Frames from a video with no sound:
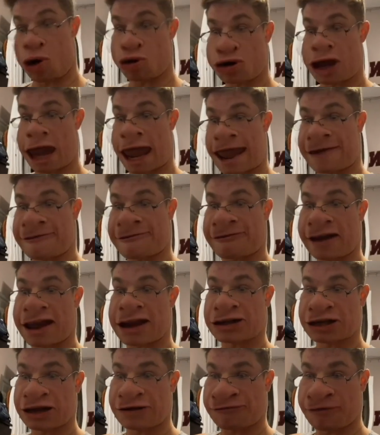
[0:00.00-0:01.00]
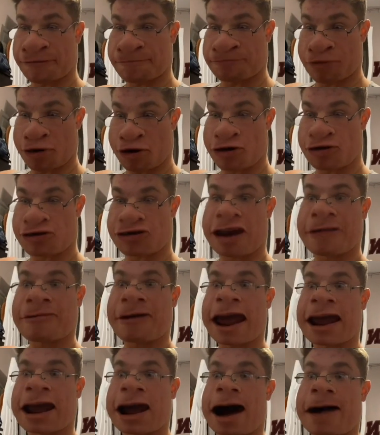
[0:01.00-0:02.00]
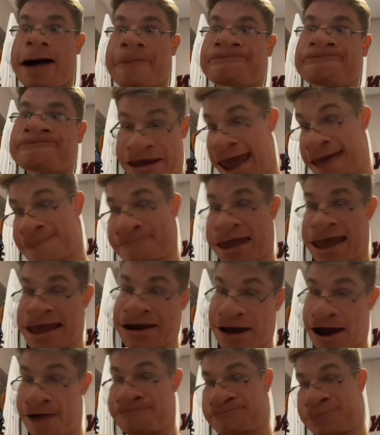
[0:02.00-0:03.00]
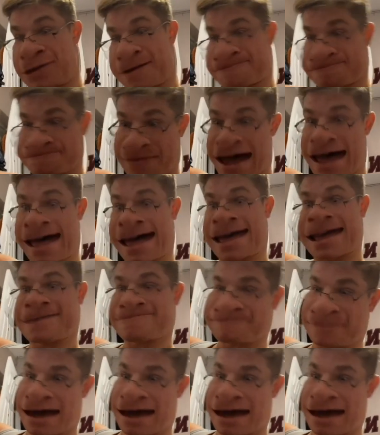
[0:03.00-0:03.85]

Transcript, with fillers: okay, fancy footballers, here I come. Can't make up your mind,